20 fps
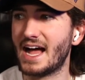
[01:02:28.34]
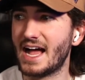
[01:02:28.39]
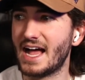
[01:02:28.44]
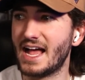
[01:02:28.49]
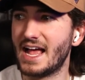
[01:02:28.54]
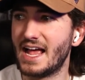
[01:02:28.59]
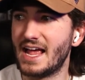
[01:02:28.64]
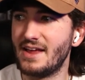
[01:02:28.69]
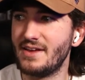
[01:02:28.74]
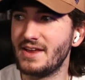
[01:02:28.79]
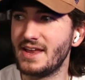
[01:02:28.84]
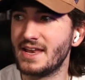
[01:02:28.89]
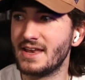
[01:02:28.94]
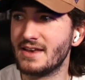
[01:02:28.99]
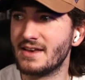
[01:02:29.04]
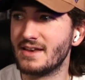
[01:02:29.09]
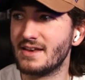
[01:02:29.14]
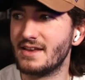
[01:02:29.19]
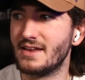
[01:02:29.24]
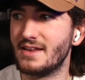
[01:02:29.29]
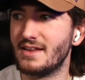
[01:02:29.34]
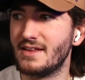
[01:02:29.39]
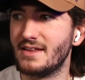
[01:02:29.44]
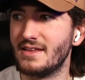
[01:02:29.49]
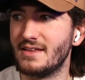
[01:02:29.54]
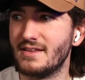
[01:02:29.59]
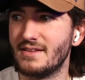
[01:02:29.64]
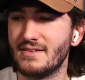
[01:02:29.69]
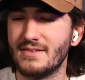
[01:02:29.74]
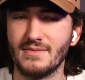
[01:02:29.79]
I mean,
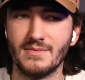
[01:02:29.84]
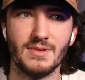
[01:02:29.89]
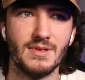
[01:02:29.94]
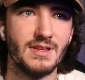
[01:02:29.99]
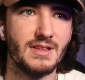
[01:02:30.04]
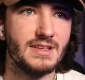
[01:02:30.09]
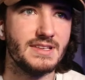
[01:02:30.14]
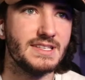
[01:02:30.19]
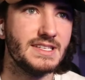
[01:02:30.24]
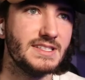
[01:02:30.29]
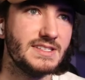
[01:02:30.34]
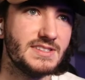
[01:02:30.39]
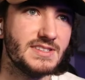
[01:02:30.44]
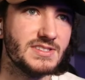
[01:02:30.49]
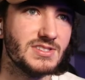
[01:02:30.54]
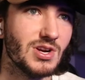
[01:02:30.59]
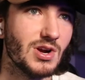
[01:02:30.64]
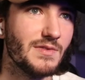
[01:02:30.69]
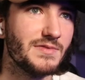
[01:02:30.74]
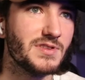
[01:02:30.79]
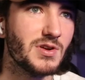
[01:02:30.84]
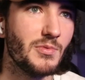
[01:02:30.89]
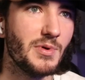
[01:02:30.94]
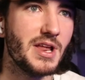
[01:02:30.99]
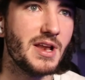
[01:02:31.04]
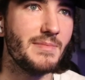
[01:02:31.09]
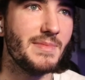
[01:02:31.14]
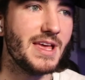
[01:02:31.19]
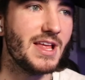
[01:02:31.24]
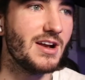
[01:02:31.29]
deserve to win
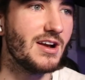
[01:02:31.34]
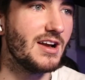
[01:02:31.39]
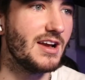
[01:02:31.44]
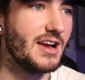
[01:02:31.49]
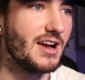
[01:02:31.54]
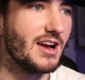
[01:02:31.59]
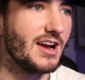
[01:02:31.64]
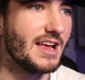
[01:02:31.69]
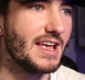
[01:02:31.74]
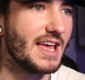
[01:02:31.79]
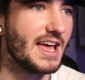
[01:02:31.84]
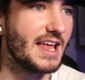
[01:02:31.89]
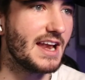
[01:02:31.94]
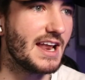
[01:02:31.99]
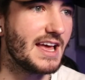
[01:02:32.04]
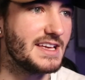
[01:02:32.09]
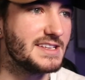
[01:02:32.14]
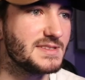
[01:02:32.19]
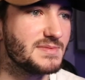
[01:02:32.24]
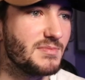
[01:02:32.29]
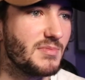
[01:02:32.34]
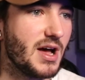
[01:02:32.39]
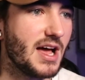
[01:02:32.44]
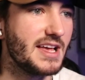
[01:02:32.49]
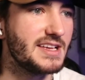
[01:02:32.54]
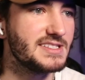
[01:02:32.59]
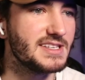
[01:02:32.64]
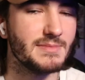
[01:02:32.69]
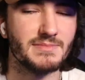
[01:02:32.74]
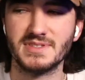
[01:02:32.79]
a meter here again, as
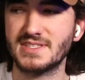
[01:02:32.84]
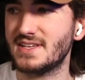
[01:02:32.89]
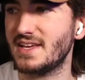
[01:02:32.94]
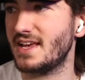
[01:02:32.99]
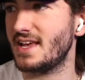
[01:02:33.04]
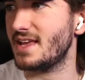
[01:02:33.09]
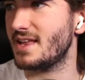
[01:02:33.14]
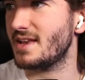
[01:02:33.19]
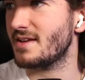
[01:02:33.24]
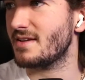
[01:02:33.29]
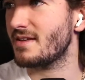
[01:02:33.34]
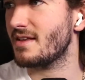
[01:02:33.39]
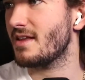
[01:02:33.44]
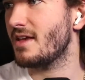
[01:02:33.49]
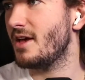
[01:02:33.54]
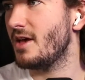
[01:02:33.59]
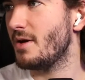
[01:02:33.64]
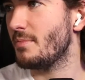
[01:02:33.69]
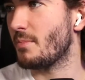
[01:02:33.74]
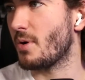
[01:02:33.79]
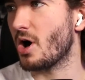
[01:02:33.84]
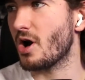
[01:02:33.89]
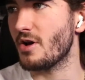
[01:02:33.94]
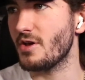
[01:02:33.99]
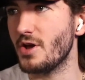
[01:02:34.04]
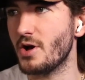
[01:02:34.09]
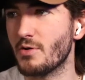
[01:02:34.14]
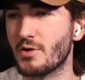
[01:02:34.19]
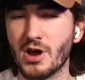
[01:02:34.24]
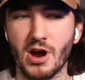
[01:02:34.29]
I'm seeing
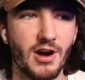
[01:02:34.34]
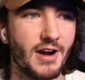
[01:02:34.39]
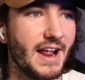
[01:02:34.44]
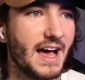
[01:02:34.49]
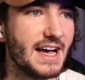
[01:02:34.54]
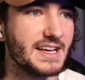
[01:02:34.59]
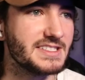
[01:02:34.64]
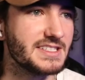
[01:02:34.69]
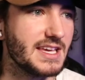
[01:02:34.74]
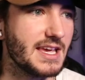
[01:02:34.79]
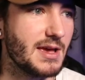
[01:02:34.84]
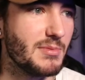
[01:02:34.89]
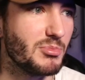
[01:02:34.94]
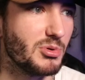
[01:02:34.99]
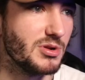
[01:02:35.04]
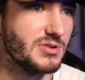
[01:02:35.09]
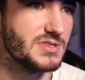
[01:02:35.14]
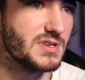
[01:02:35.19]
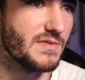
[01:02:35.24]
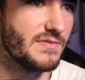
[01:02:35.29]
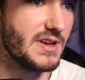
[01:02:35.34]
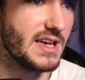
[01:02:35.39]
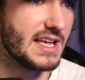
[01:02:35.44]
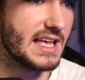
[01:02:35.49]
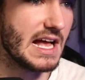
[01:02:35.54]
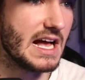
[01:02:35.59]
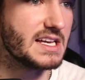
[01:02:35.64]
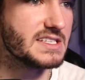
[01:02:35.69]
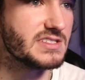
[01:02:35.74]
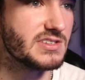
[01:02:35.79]
Mario Kart asking, and producer Vic
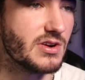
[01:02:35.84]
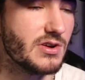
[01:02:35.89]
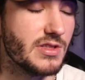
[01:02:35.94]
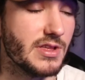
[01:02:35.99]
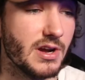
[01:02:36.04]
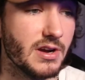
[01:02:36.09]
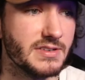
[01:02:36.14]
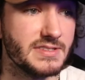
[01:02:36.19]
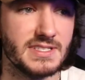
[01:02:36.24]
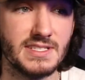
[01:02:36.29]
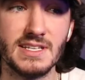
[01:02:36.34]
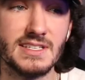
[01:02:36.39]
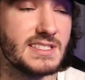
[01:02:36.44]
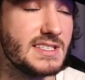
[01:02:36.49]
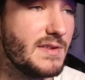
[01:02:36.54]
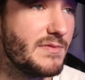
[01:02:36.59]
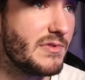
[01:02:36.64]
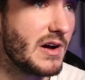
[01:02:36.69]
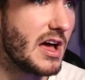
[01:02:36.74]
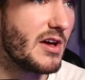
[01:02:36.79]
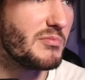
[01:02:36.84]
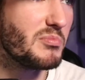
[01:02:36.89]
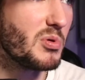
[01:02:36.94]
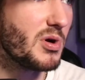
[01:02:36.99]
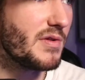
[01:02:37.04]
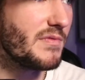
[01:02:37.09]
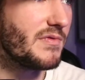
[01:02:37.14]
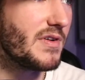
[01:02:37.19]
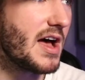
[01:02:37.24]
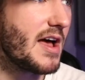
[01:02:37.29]
asked earlier,
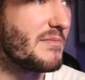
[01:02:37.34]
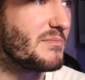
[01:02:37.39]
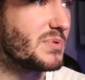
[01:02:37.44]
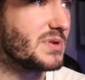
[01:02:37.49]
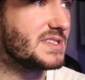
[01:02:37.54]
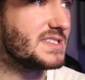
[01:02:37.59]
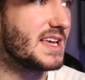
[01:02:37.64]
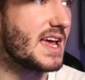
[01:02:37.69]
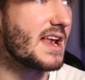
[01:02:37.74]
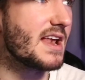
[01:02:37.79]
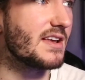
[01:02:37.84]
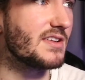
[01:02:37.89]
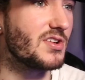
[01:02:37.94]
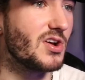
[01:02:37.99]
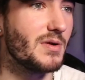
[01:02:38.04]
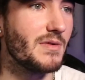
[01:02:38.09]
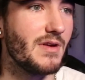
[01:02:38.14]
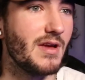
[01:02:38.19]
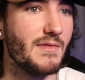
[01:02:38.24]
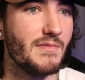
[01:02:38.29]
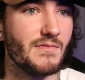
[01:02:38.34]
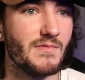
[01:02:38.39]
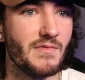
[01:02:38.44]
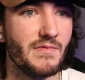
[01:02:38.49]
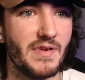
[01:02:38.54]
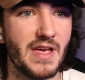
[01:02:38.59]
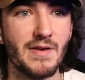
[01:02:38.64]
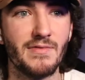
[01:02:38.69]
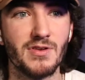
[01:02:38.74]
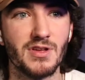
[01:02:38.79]
65.5% in
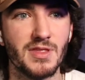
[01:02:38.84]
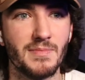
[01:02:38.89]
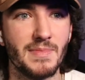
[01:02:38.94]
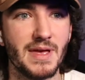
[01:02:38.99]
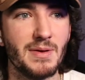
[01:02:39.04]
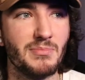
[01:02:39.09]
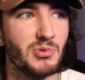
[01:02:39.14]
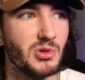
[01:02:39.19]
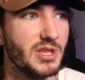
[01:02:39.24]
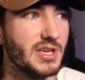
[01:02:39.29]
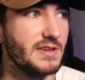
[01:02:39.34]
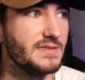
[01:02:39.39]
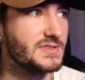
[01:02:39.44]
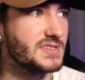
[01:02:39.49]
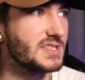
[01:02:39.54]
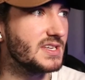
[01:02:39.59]
favor of the Maple Leafs.